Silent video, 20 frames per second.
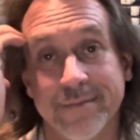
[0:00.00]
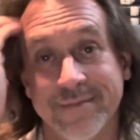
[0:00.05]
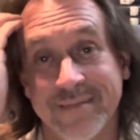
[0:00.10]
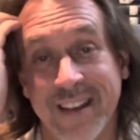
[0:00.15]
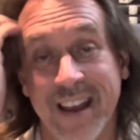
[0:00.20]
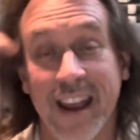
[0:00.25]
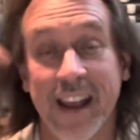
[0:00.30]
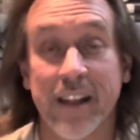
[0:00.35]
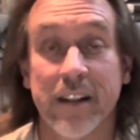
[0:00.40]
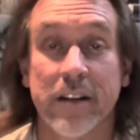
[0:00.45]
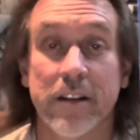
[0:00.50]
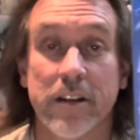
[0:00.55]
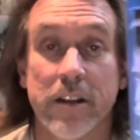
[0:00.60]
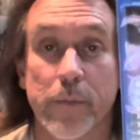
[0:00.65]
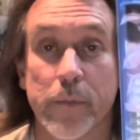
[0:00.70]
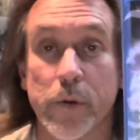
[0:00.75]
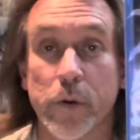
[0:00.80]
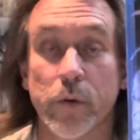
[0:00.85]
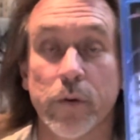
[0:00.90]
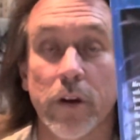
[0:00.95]
Island of the
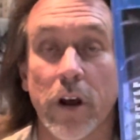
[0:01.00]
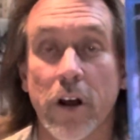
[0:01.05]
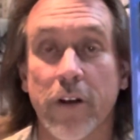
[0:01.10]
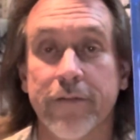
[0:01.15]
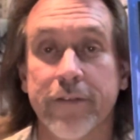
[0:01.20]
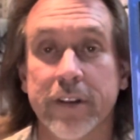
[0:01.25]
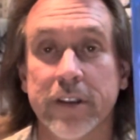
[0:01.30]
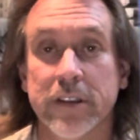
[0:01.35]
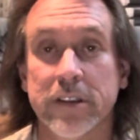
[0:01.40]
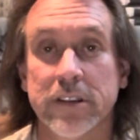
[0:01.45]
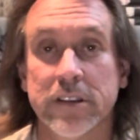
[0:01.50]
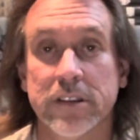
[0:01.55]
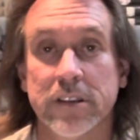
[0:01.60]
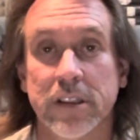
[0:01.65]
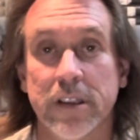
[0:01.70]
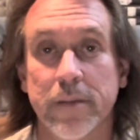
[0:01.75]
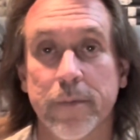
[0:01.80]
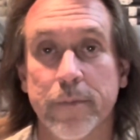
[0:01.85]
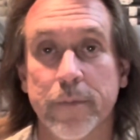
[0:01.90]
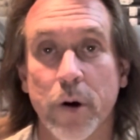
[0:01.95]
Blue Dolphins.
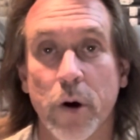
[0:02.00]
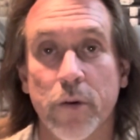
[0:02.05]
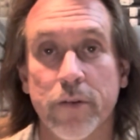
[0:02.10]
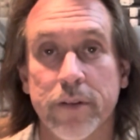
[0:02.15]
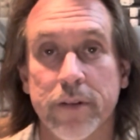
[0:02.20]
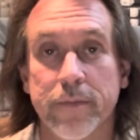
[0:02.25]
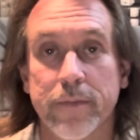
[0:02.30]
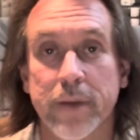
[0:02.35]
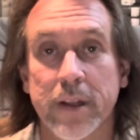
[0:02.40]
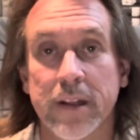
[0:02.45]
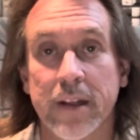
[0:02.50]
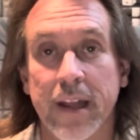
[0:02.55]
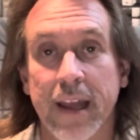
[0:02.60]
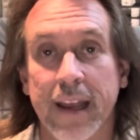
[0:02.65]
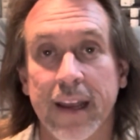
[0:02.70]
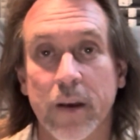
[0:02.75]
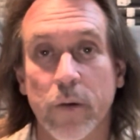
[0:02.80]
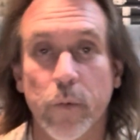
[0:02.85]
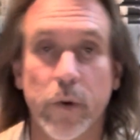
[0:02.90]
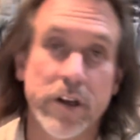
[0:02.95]
Both had been
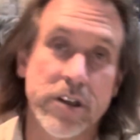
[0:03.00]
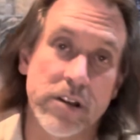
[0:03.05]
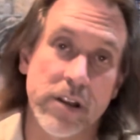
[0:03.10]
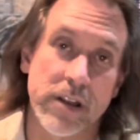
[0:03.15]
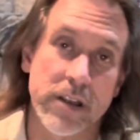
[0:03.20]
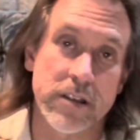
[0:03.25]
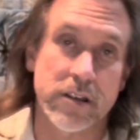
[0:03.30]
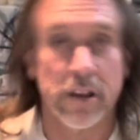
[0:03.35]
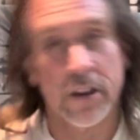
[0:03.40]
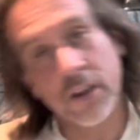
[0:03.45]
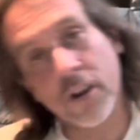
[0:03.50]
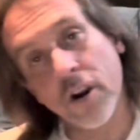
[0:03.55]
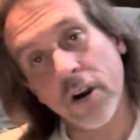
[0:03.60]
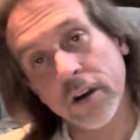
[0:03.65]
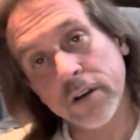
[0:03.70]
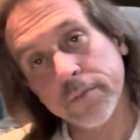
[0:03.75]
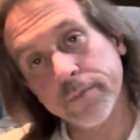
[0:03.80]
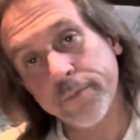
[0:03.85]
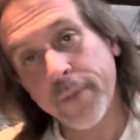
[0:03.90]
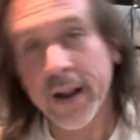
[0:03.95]
like, wish list to the
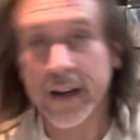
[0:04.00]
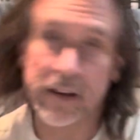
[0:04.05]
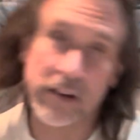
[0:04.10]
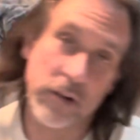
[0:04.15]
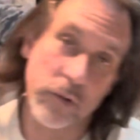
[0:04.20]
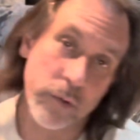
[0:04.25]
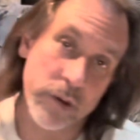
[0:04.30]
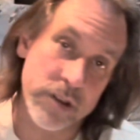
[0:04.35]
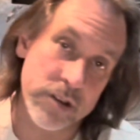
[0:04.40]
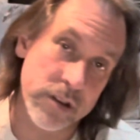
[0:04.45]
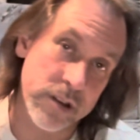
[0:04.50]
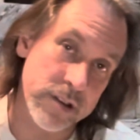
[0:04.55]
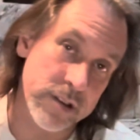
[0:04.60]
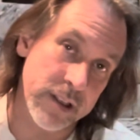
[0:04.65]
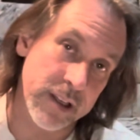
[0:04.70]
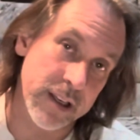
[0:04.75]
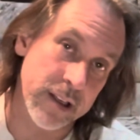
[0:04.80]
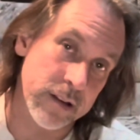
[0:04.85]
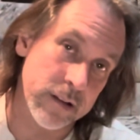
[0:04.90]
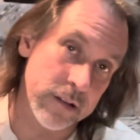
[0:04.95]
cart, back to the wish list
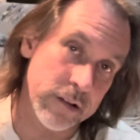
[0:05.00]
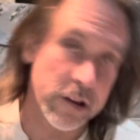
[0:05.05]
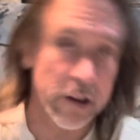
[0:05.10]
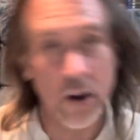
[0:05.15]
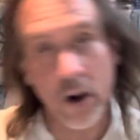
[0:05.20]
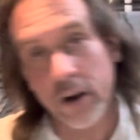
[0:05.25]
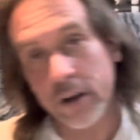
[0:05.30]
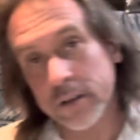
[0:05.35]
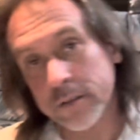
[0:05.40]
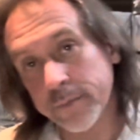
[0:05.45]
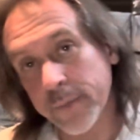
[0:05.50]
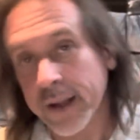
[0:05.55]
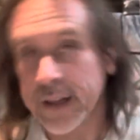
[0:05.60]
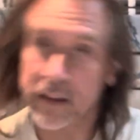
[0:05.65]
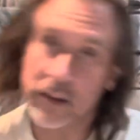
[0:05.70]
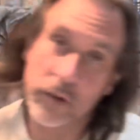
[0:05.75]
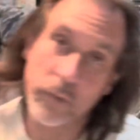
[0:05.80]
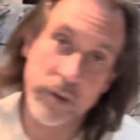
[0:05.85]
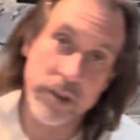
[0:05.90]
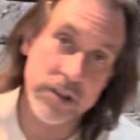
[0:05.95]
again, to the cart, back
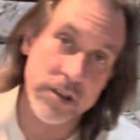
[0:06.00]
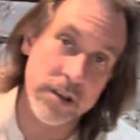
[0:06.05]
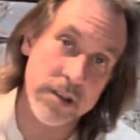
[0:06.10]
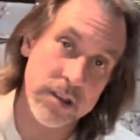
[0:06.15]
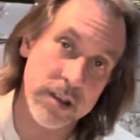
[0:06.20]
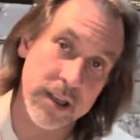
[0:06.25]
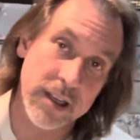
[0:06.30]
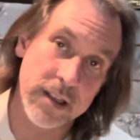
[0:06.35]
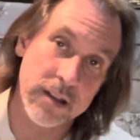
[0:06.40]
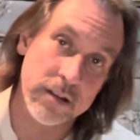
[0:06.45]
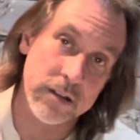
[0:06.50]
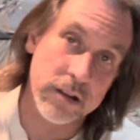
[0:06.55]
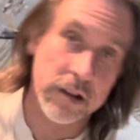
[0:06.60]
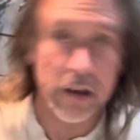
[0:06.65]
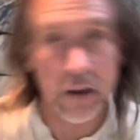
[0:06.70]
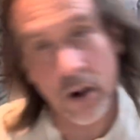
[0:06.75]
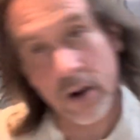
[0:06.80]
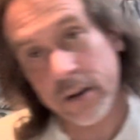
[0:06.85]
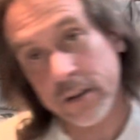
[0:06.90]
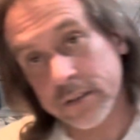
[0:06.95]
to the wish list again, to the
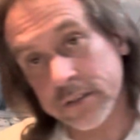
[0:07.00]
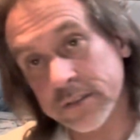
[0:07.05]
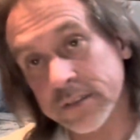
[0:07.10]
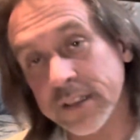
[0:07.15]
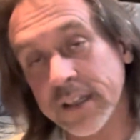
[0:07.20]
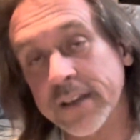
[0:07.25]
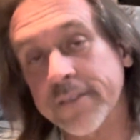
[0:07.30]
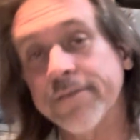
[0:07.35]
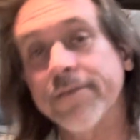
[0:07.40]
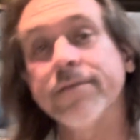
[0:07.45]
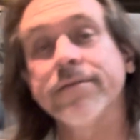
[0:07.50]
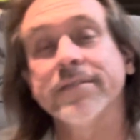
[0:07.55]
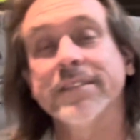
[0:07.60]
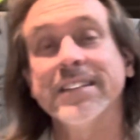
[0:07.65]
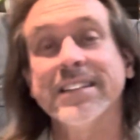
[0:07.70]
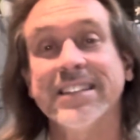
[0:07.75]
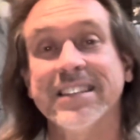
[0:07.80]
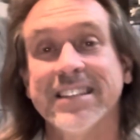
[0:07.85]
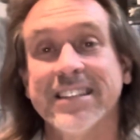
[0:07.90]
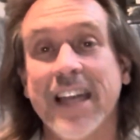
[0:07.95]
cart. It's like,
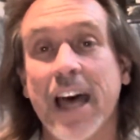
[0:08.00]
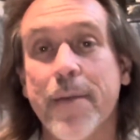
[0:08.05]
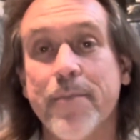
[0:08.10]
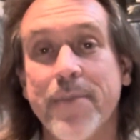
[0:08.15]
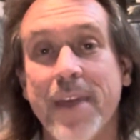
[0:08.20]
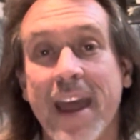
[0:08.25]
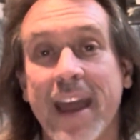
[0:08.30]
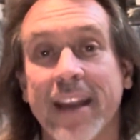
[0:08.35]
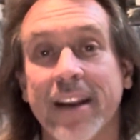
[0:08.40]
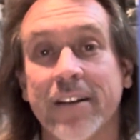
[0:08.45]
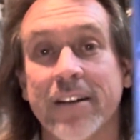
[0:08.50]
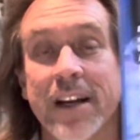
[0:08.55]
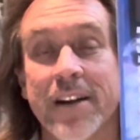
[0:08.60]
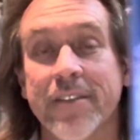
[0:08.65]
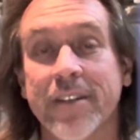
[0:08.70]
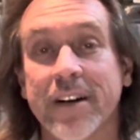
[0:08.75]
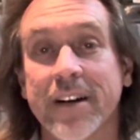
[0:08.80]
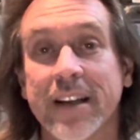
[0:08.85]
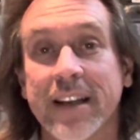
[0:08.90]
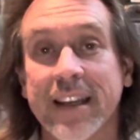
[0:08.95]
stop that. You're
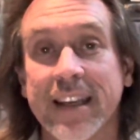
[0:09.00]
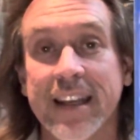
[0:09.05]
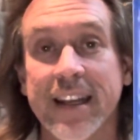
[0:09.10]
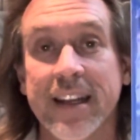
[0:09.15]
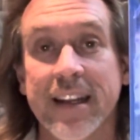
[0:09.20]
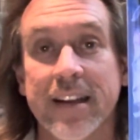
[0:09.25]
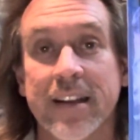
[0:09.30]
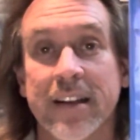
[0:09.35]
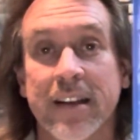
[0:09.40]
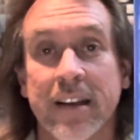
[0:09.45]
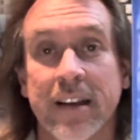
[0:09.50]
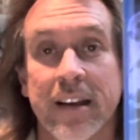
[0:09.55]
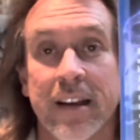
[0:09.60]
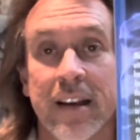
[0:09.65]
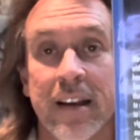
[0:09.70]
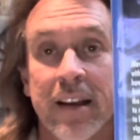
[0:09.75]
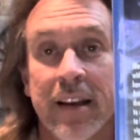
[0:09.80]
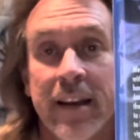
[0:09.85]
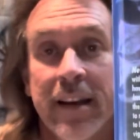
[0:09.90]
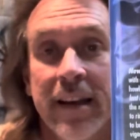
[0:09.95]
never going to get it
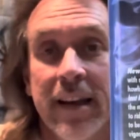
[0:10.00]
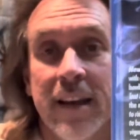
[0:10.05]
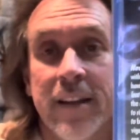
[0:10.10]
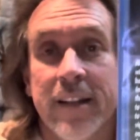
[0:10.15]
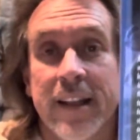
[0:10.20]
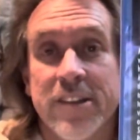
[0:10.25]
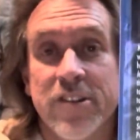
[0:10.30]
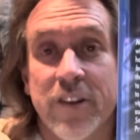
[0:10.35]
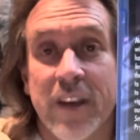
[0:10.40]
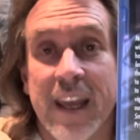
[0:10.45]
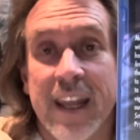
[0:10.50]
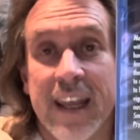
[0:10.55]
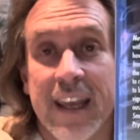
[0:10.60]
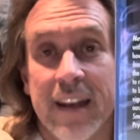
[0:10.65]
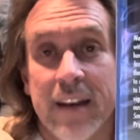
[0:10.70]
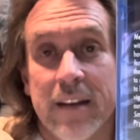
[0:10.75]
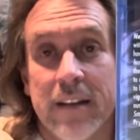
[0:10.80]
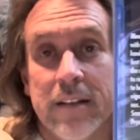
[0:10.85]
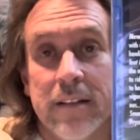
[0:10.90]
unless you get it.